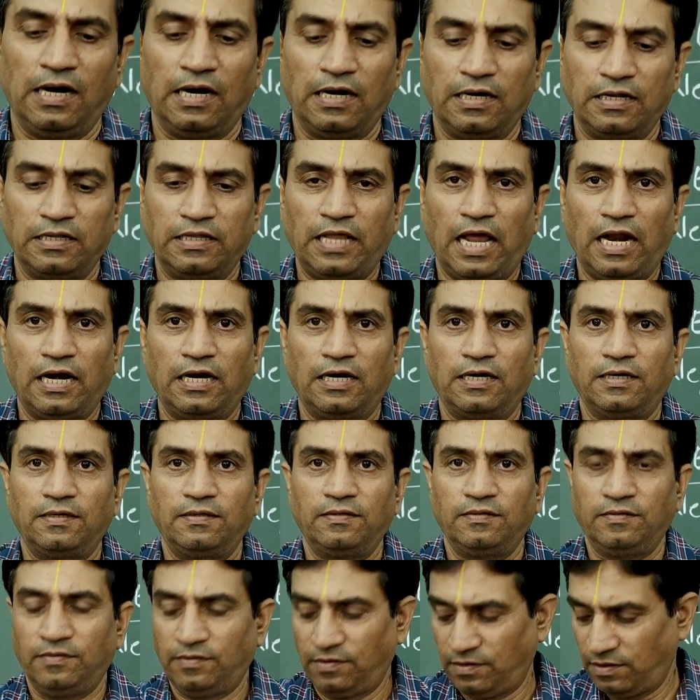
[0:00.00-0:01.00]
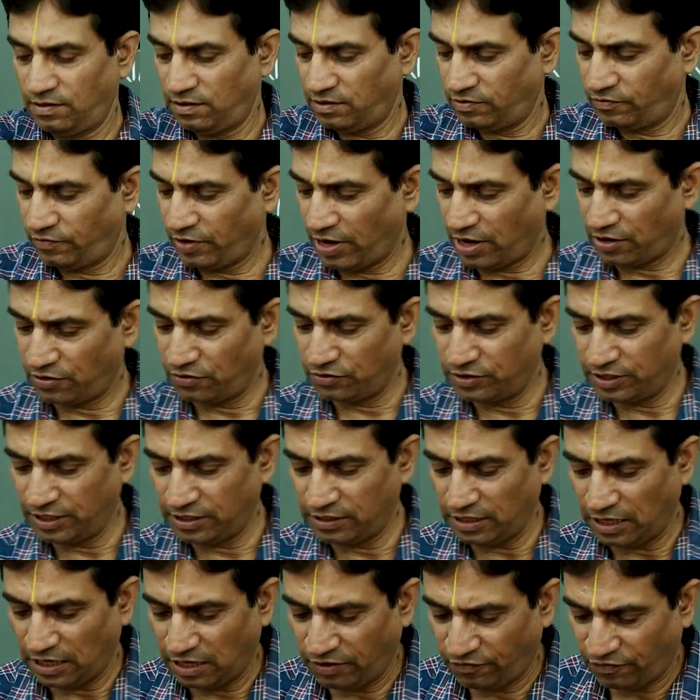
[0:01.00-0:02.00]
Then we are using
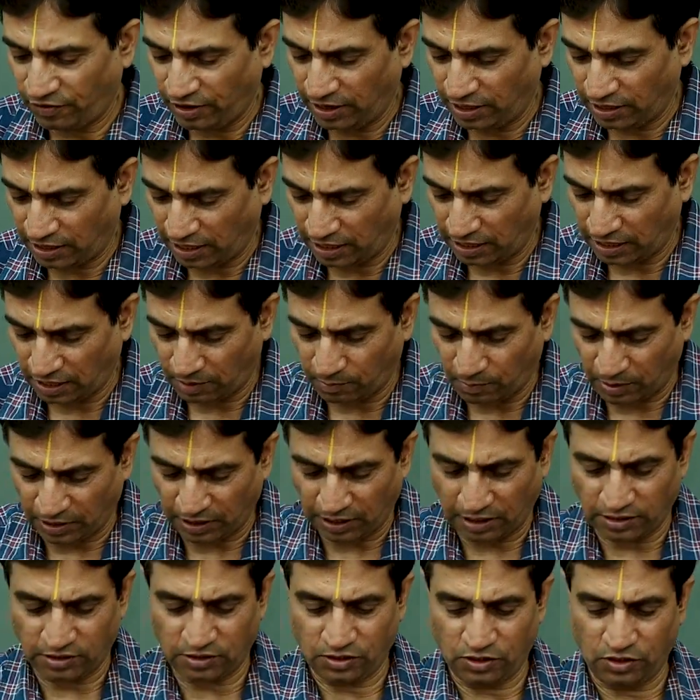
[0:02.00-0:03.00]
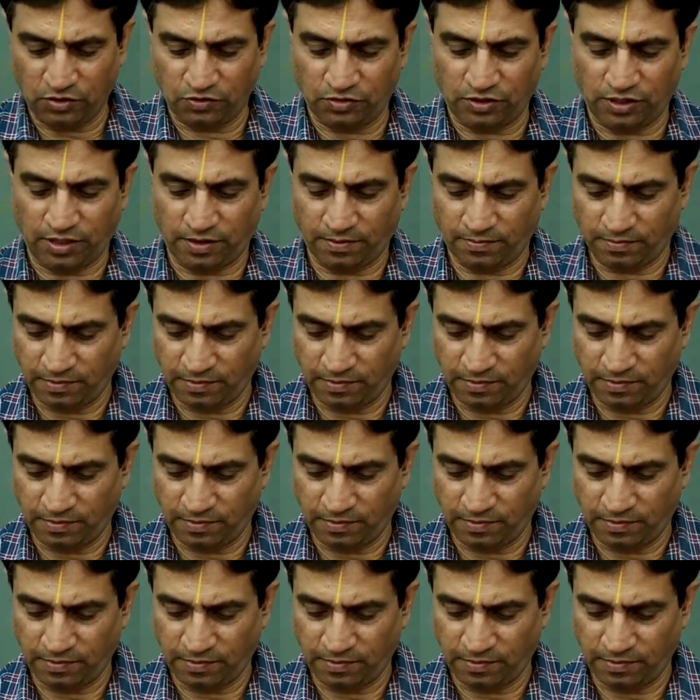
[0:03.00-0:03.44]
the different color buttons, you see,